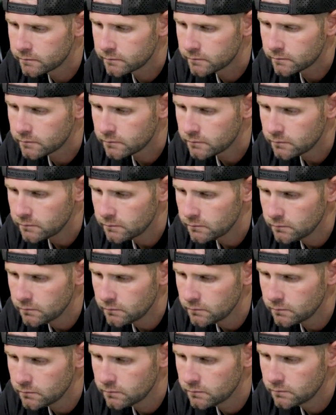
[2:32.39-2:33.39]

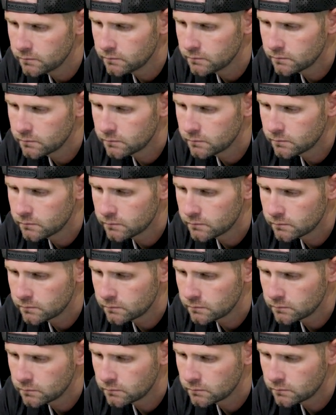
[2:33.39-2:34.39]

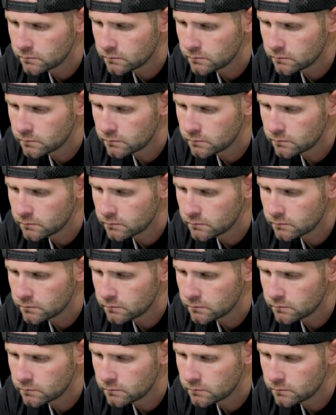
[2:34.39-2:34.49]
No one is speaking in this clip.